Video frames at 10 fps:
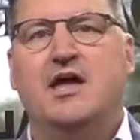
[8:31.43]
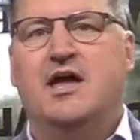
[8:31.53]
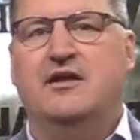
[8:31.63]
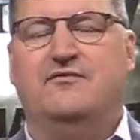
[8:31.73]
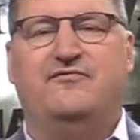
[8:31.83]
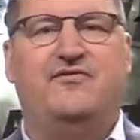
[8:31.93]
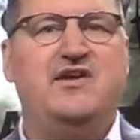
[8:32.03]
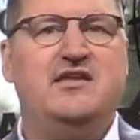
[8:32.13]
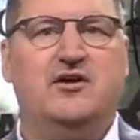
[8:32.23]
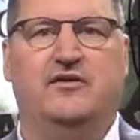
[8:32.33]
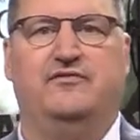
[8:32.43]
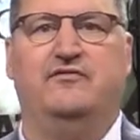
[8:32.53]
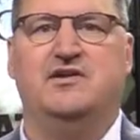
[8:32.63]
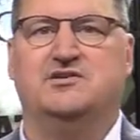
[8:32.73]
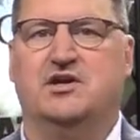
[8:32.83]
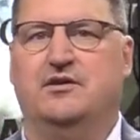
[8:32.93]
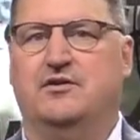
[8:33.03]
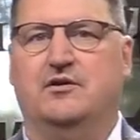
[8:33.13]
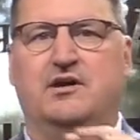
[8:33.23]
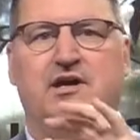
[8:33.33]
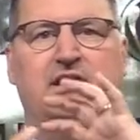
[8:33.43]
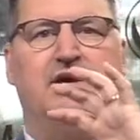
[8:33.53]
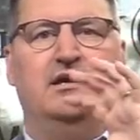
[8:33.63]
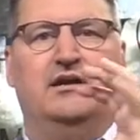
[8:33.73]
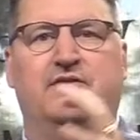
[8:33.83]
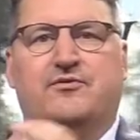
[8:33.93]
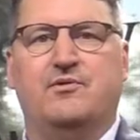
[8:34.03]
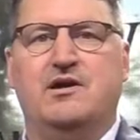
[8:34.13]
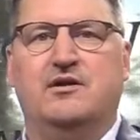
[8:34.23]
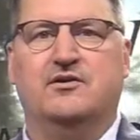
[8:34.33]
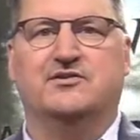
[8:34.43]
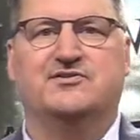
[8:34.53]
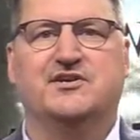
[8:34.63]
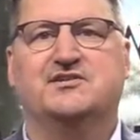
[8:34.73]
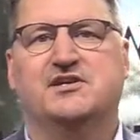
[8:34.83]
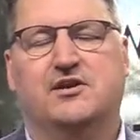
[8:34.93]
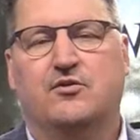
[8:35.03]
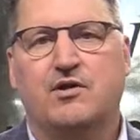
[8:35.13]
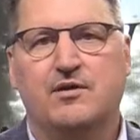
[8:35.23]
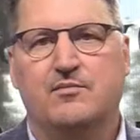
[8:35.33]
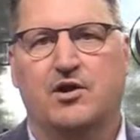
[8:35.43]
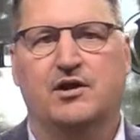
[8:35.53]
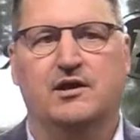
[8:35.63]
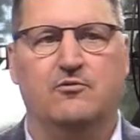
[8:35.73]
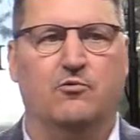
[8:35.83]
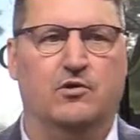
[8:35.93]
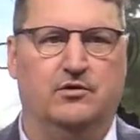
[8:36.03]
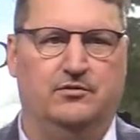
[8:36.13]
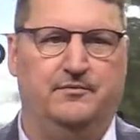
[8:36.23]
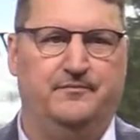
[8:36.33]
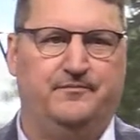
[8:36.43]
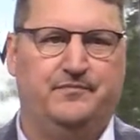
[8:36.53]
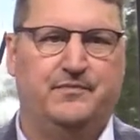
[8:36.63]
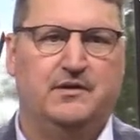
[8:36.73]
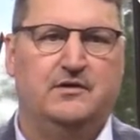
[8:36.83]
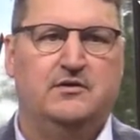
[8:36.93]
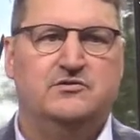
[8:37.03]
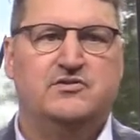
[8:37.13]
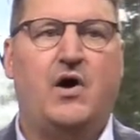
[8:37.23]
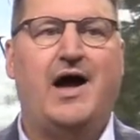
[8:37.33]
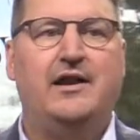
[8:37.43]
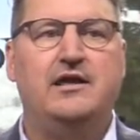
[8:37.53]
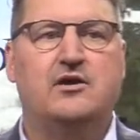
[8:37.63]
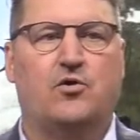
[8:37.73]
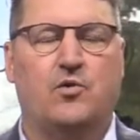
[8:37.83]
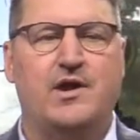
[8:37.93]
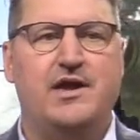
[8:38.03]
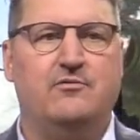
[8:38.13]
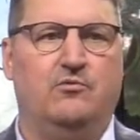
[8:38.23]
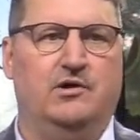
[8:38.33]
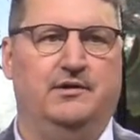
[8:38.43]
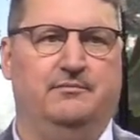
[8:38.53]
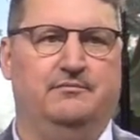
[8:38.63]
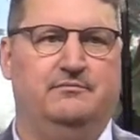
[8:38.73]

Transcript: and feed off of each other in a 360-degree marketing world. So how do you create one?